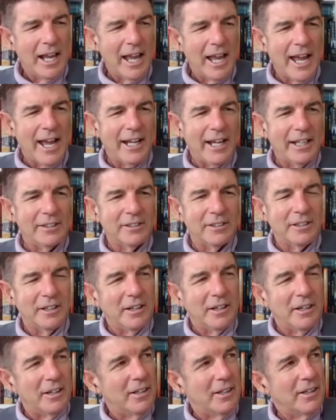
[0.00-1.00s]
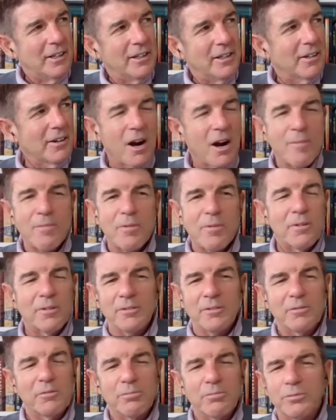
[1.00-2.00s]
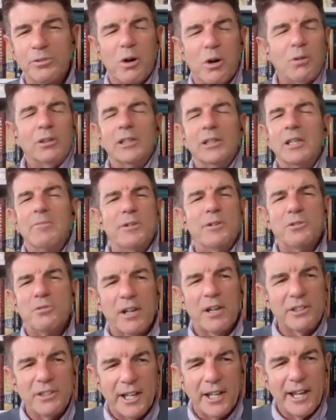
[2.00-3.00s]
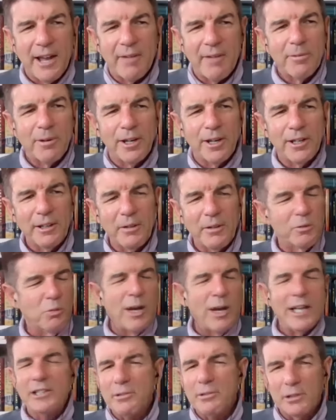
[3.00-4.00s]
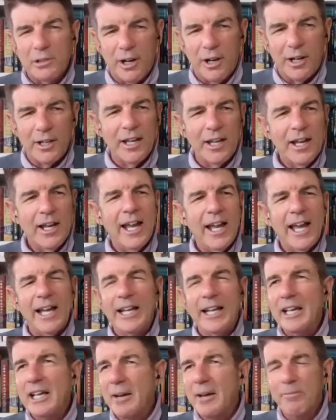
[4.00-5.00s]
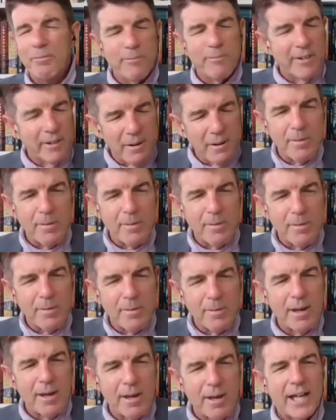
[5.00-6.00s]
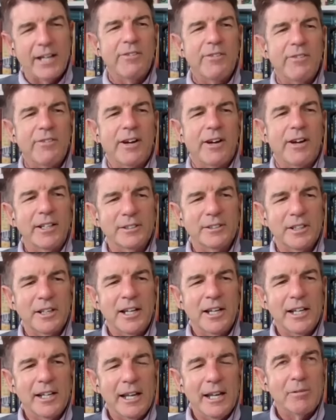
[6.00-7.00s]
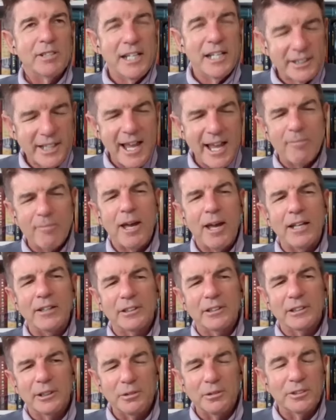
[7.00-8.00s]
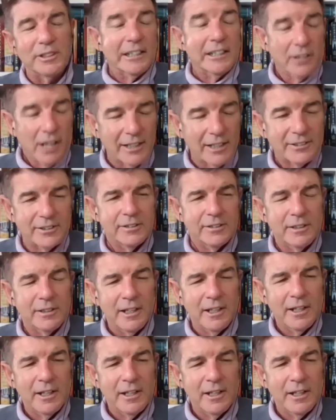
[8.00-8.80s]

And Harper totally misread the campaign. It was way too long, and he got very bad advice. It was his campaign to lose, and he lost it.